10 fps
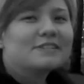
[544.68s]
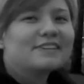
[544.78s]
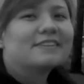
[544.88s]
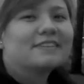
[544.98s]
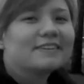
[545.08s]

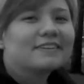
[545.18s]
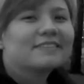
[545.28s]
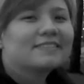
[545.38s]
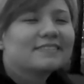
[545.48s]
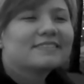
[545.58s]
anything,
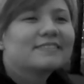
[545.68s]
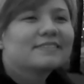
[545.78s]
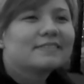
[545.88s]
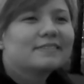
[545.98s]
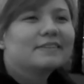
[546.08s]

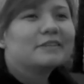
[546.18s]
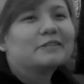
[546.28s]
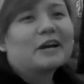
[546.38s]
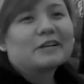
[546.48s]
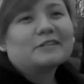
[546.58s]
at least
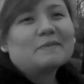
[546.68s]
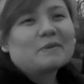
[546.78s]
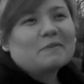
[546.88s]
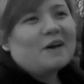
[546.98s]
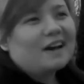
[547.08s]
academic
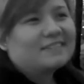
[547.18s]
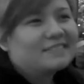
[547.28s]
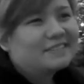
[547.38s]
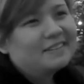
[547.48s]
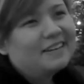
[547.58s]

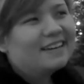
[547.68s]
wise.